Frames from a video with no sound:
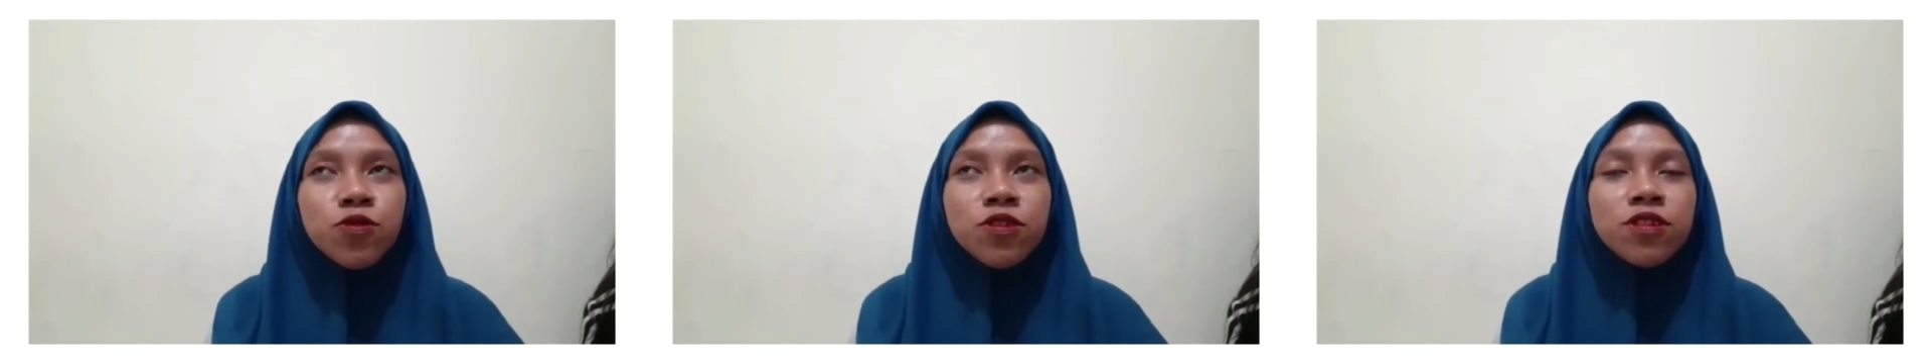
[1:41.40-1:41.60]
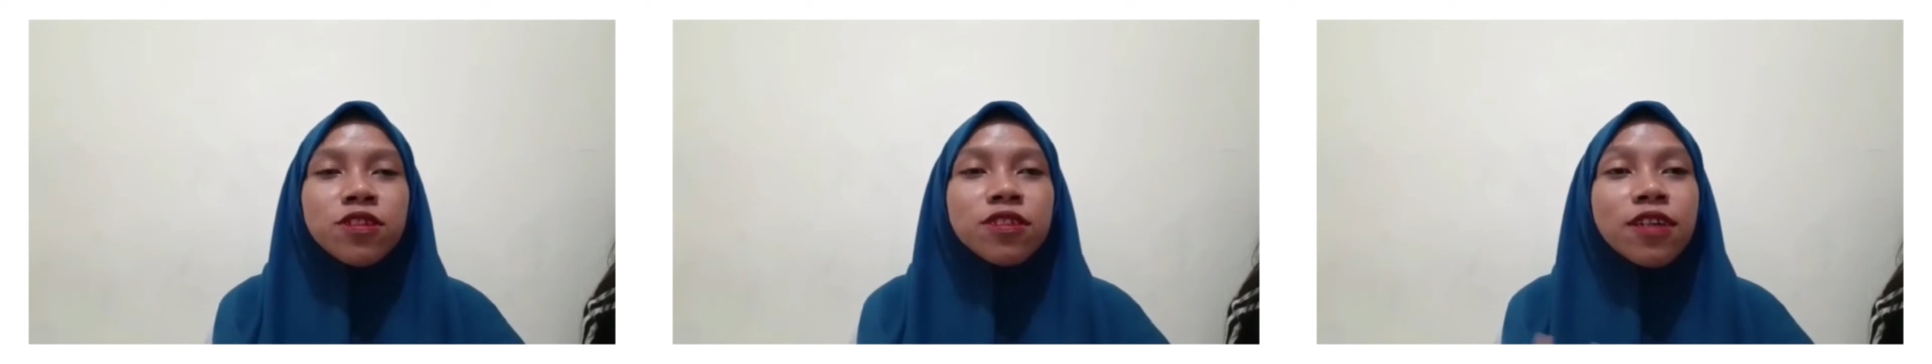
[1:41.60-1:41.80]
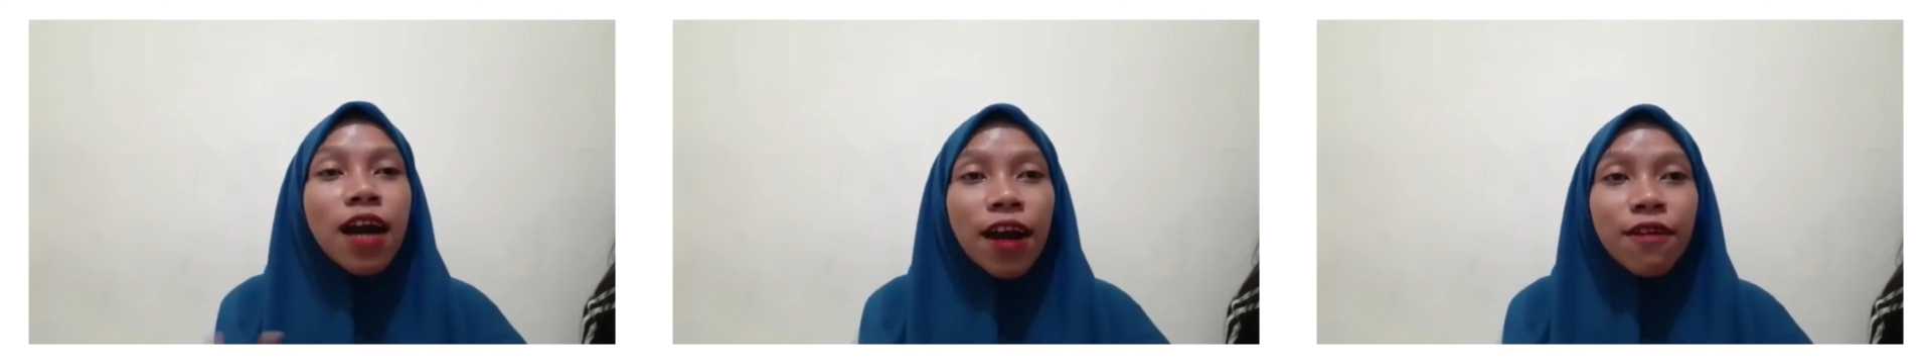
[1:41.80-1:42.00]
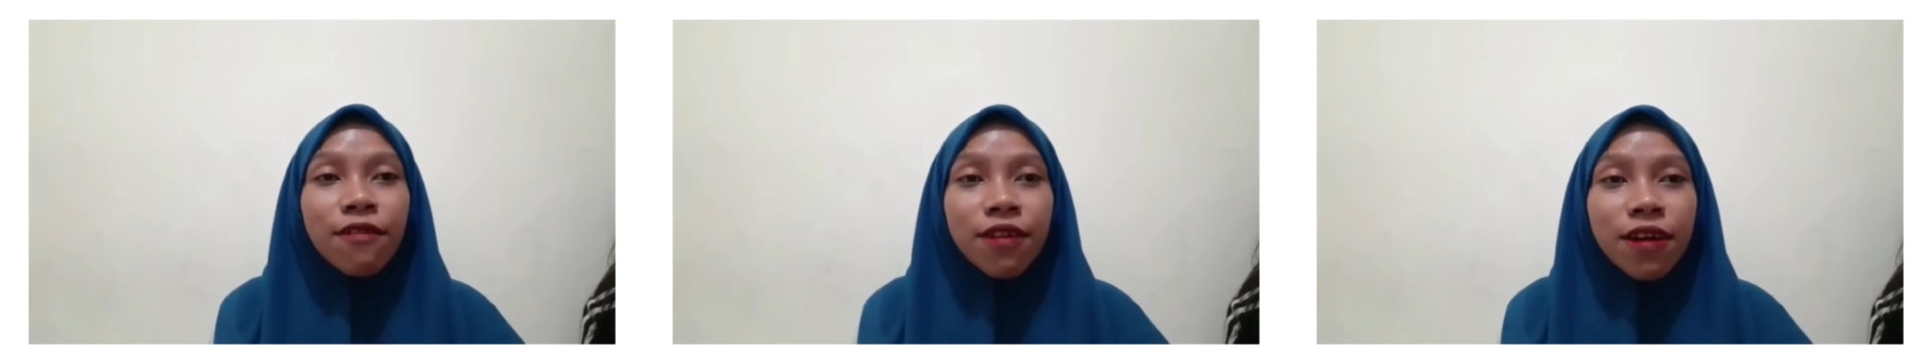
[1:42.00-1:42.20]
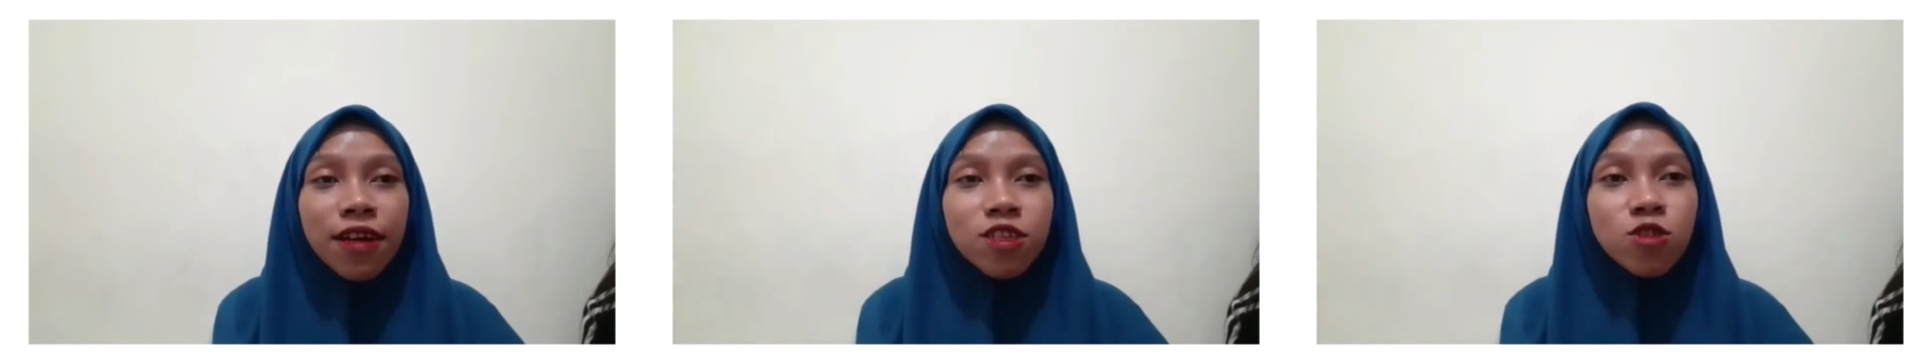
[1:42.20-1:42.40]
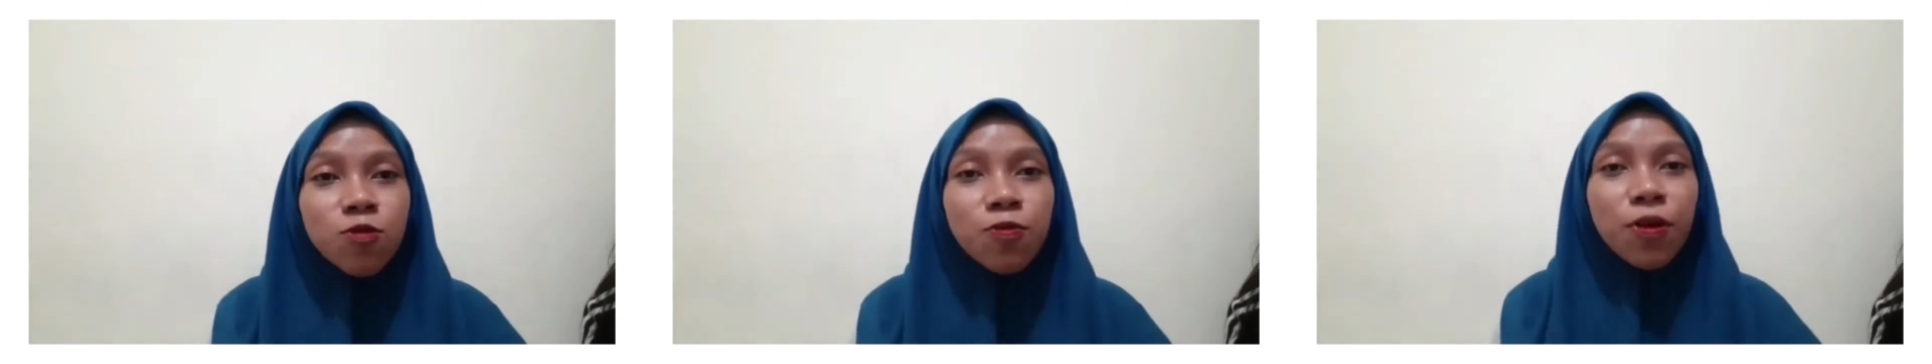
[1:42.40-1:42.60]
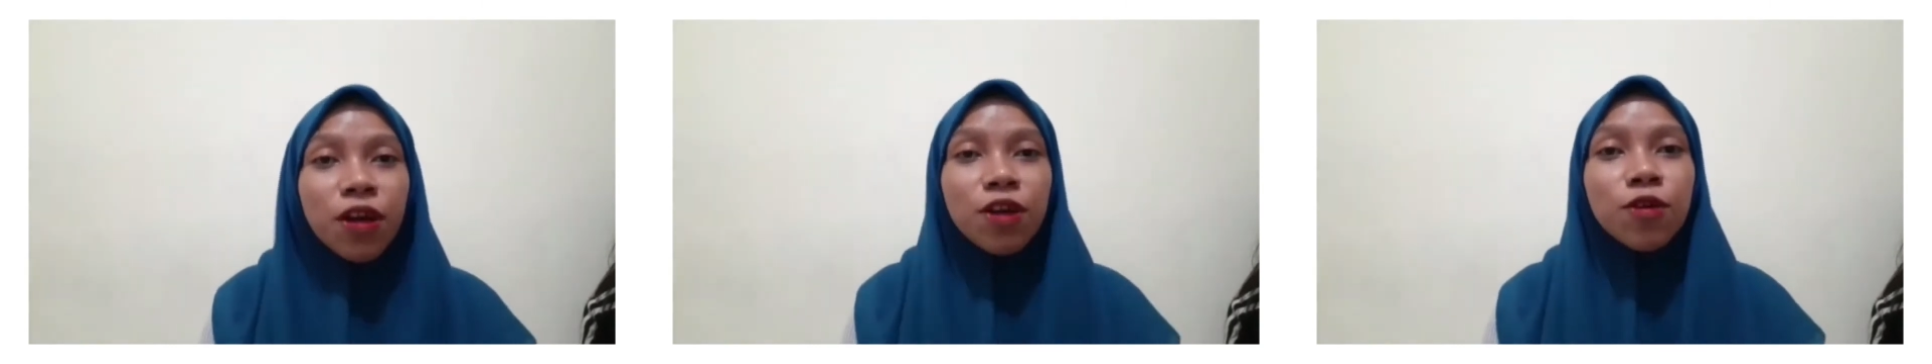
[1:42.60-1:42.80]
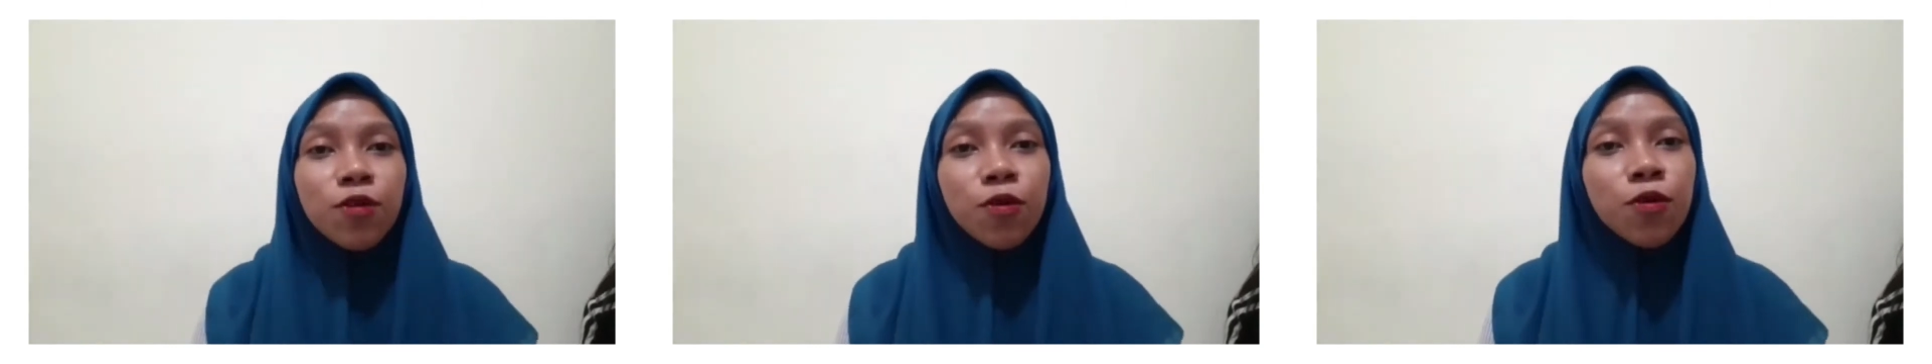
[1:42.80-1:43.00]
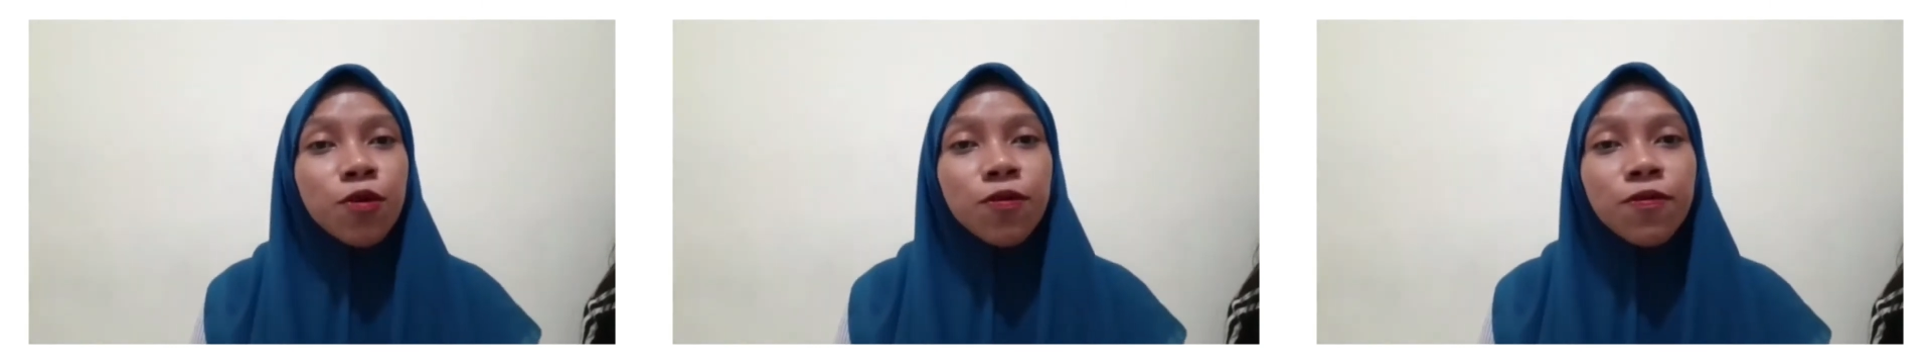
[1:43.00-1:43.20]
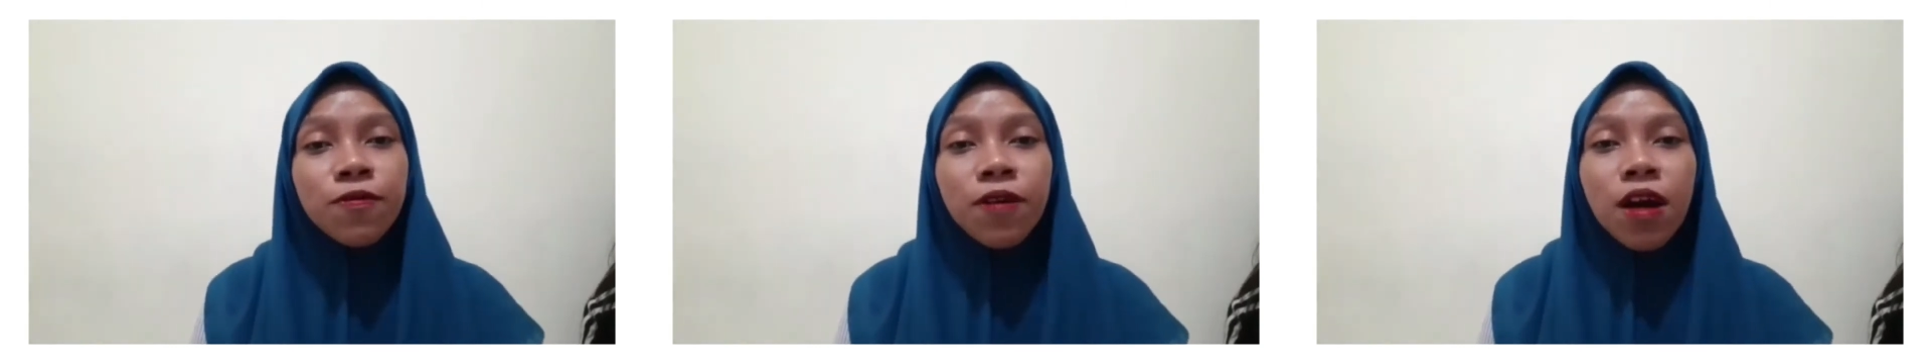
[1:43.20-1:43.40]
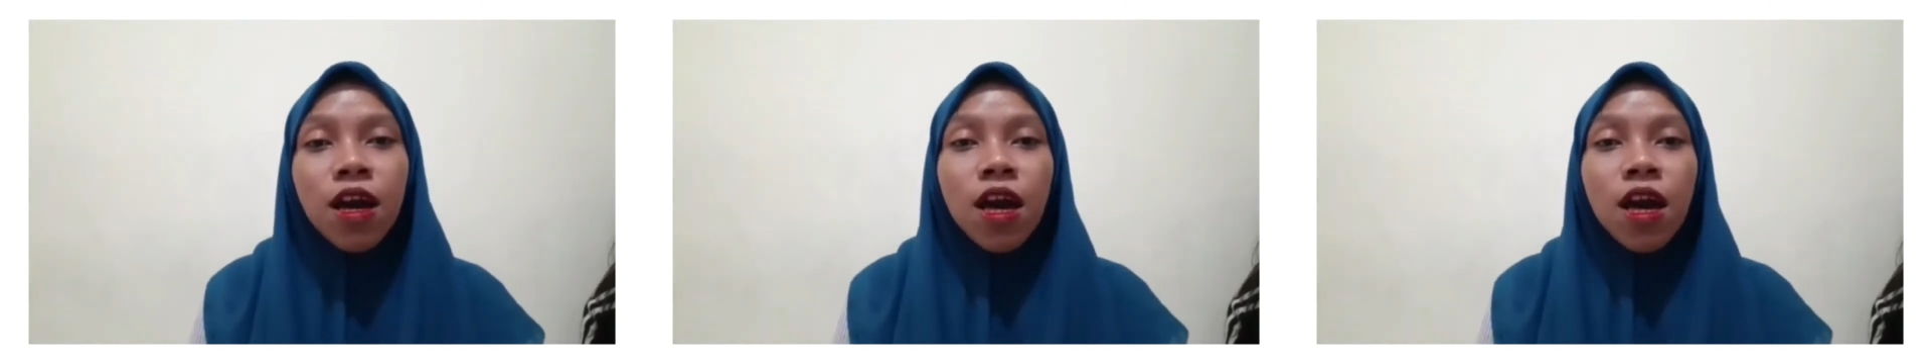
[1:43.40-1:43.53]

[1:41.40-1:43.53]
the aggregate supply curve.